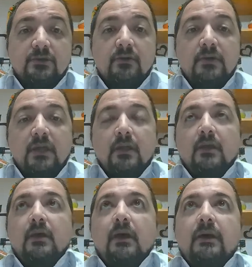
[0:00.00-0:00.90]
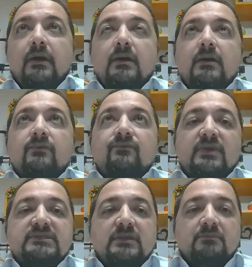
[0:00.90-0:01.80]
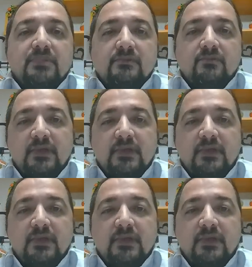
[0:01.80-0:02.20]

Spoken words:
So, for example,